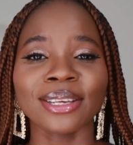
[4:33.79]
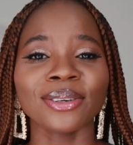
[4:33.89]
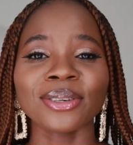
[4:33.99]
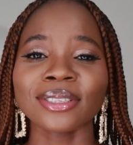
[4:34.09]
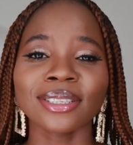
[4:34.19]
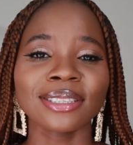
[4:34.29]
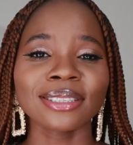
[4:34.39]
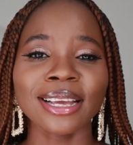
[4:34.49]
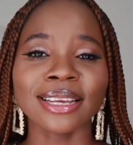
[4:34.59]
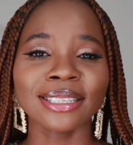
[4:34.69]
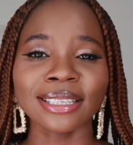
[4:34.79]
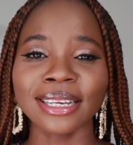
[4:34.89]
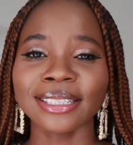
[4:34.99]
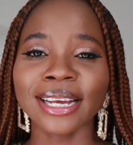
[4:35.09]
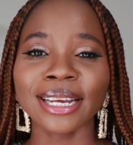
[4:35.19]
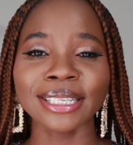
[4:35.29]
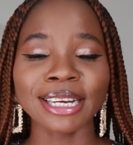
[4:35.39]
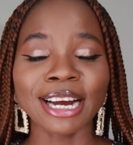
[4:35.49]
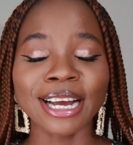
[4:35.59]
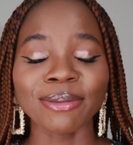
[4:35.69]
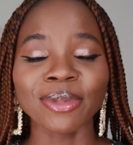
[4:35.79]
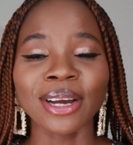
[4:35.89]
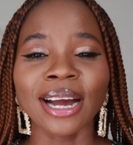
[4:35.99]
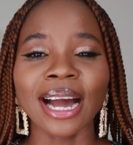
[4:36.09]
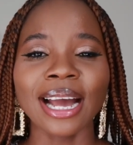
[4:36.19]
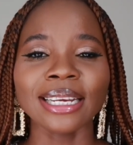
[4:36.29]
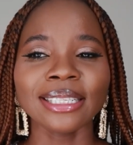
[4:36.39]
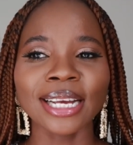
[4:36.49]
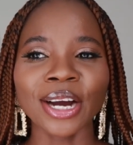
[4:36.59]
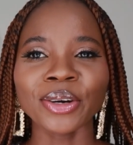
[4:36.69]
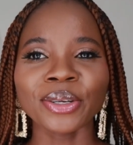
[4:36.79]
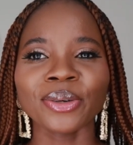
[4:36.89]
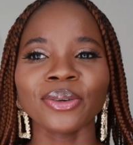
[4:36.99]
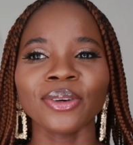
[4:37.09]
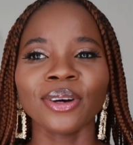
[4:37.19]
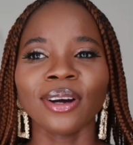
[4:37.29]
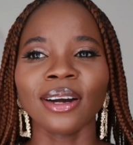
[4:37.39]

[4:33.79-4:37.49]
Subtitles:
You know, those things, they take time. I tell you,